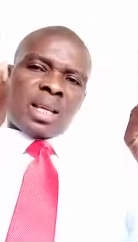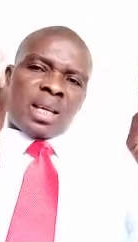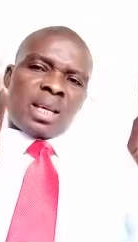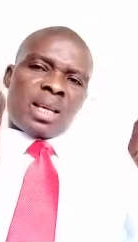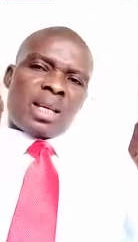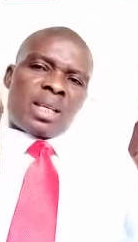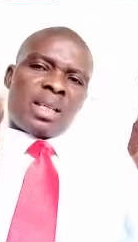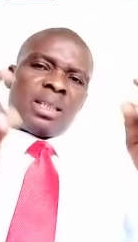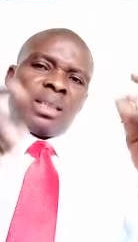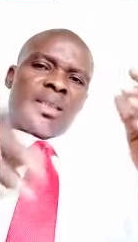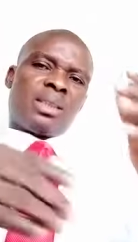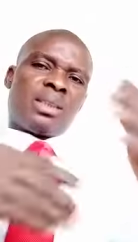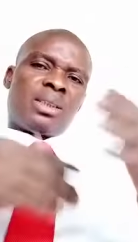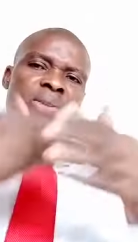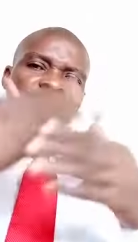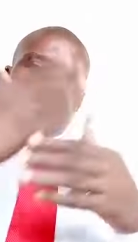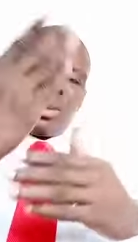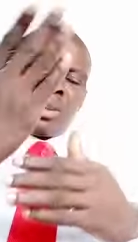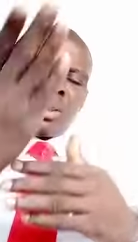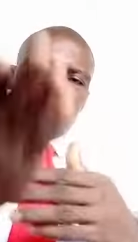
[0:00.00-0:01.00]
We will go for
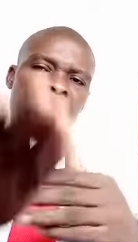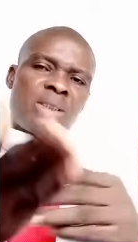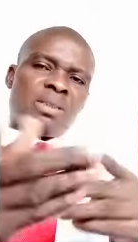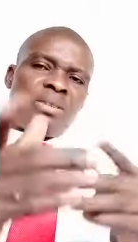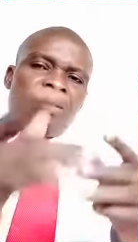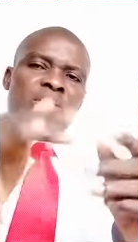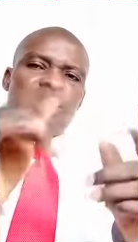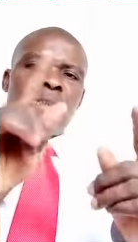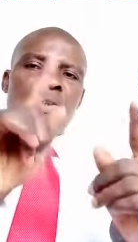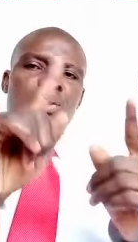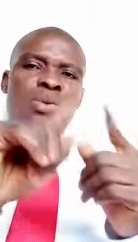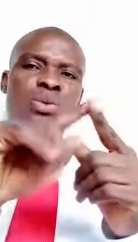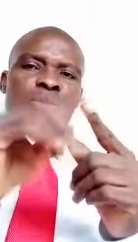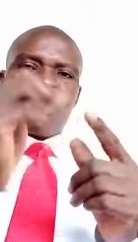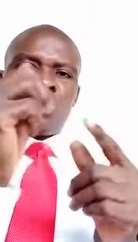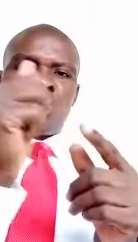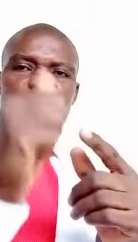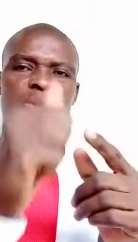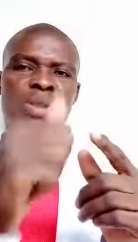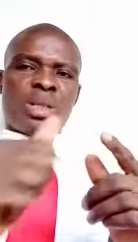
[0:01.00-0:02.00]
a break.
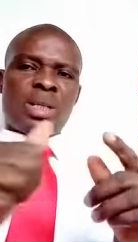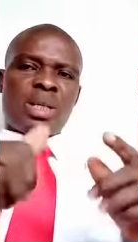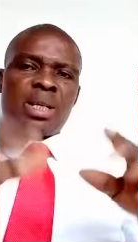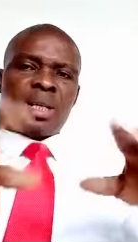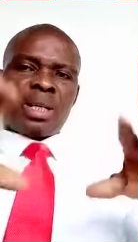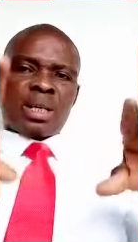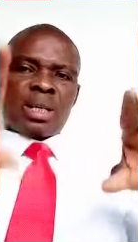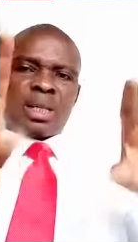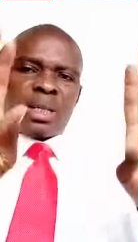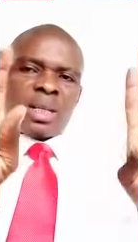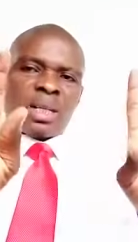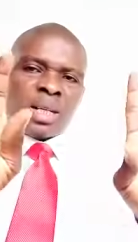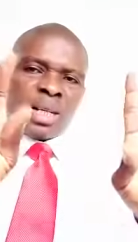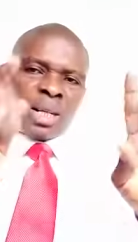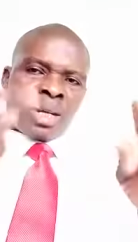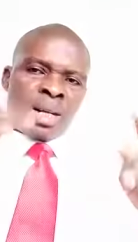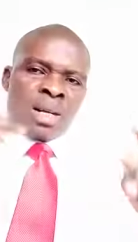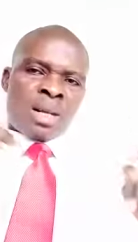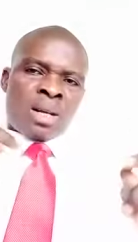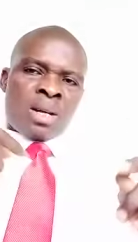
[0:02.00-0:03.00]
When we return, we shall
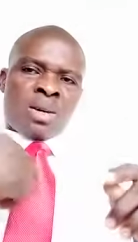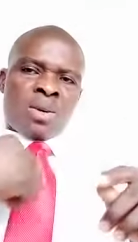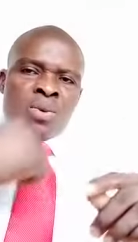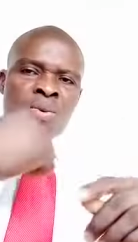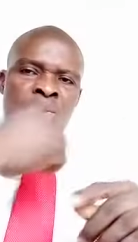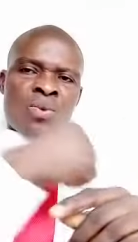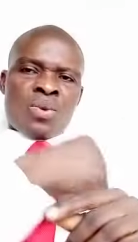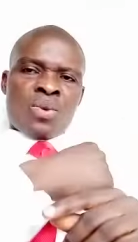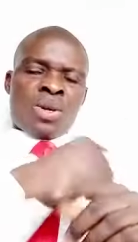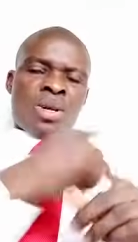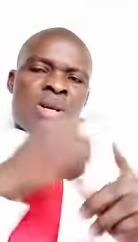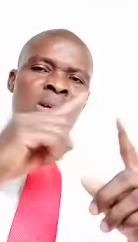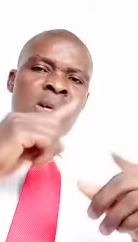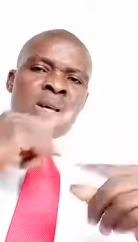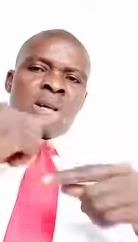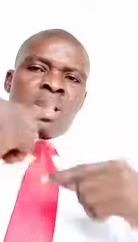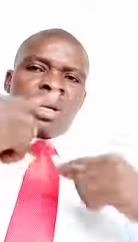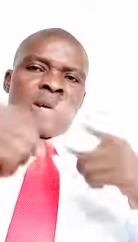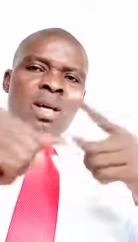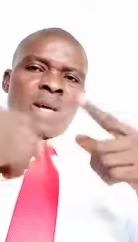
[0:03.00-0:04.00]
continue.
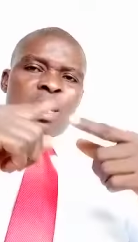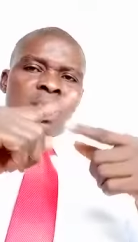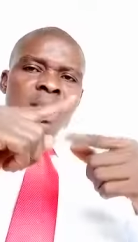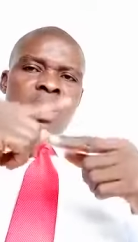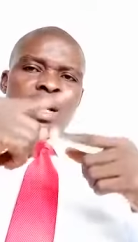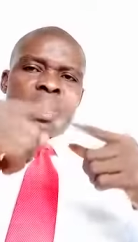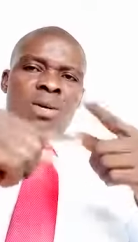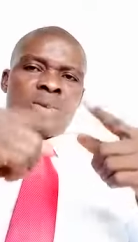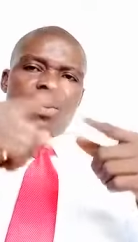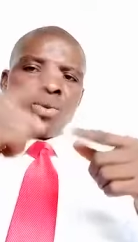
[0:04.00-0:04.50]
Please don't go